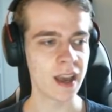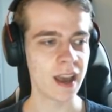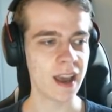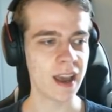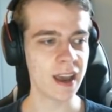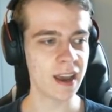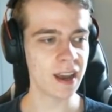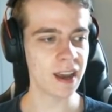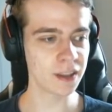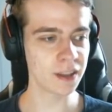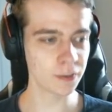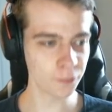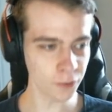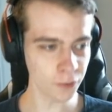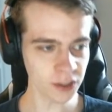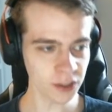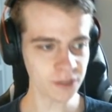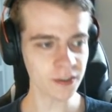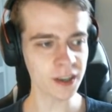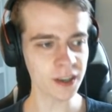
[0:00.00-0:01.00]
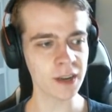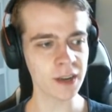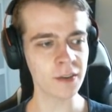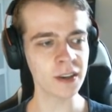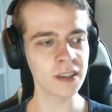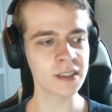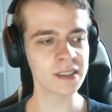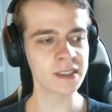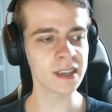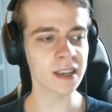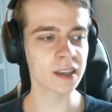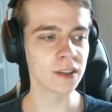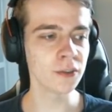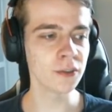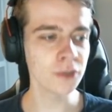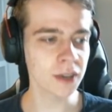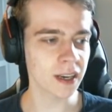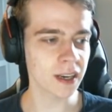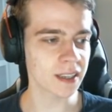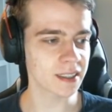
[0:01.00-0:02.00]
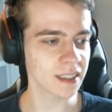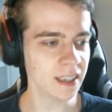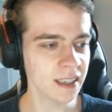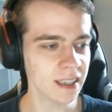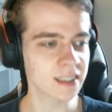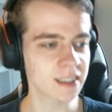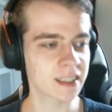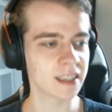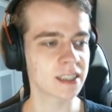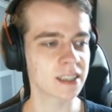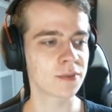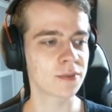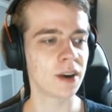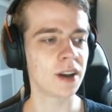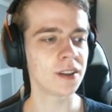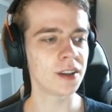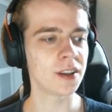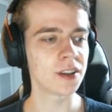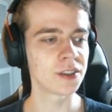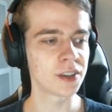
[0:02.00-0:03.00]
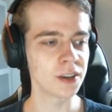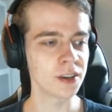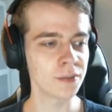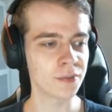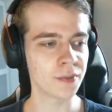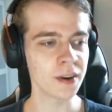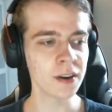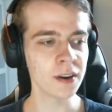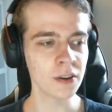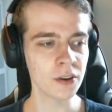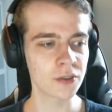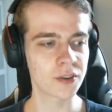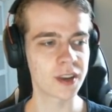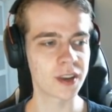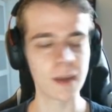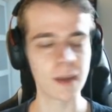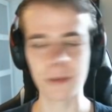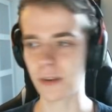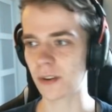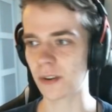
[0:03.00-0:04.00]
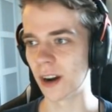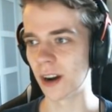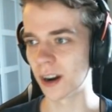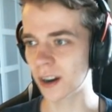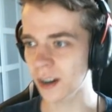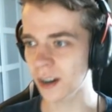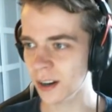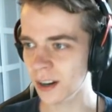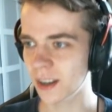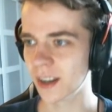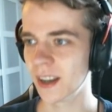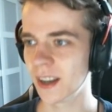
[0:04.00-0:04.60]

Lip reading: And the first one I wanna take a look at is this one, the Feral Gibberer.